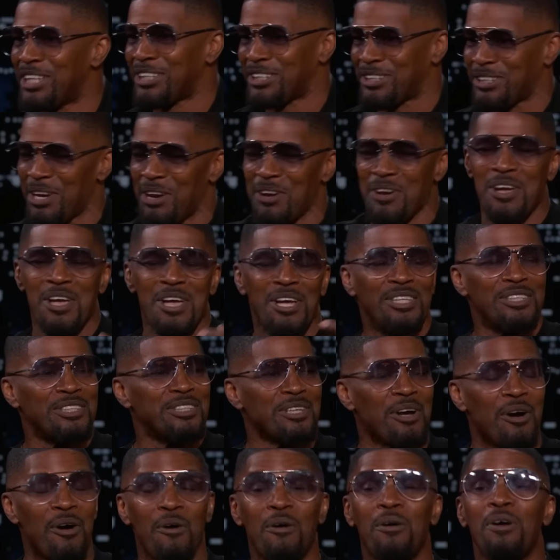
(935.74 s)
so,
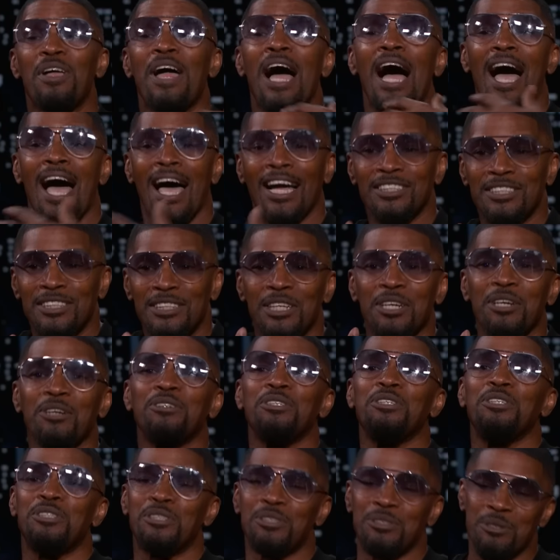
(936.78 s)
so, I tell
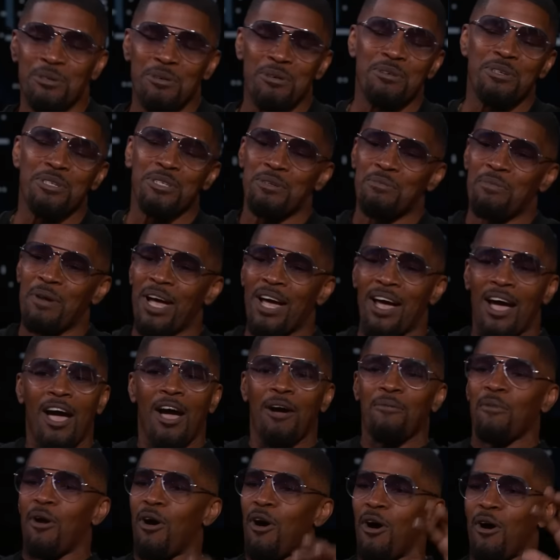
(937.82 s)
these stories about
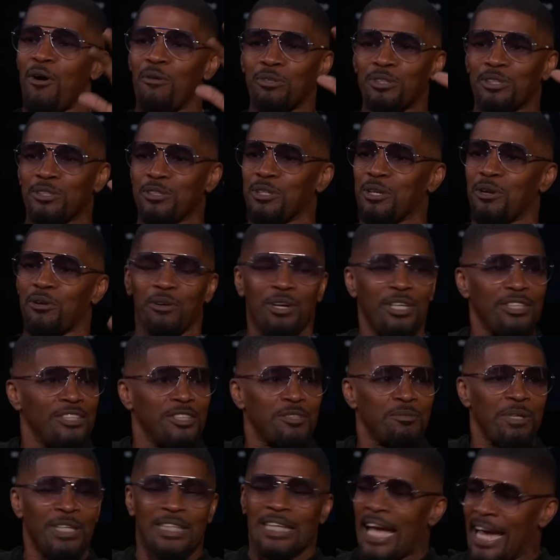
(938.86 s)
how I'm always in the
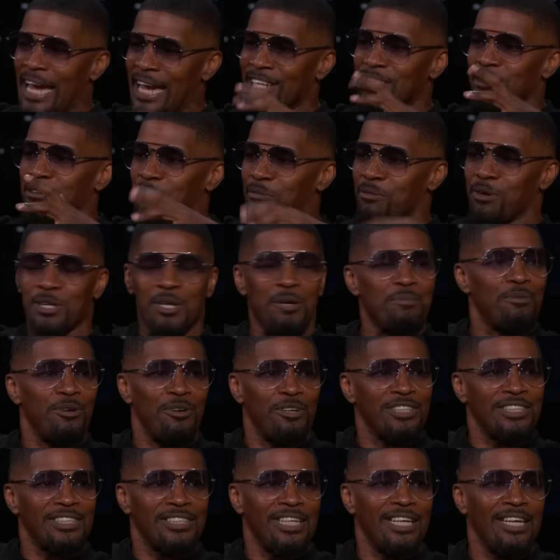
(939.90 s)
craziest place. I had to run up
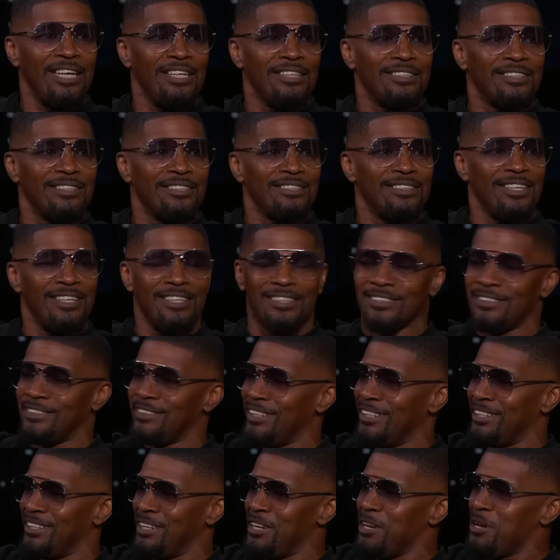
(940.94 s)
on stage and and,
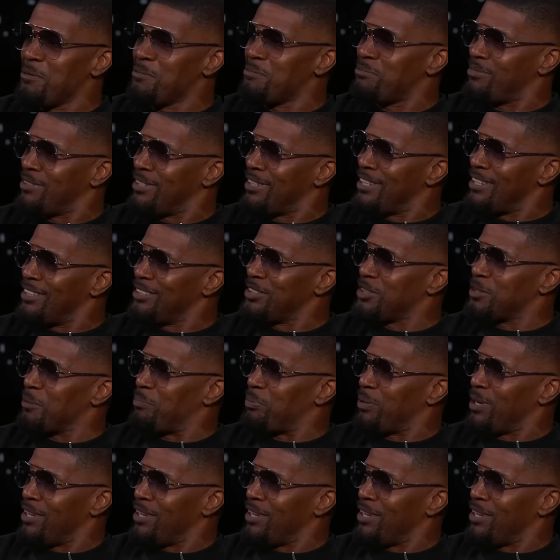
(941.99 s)
and help. You know what's Chappelle. funny,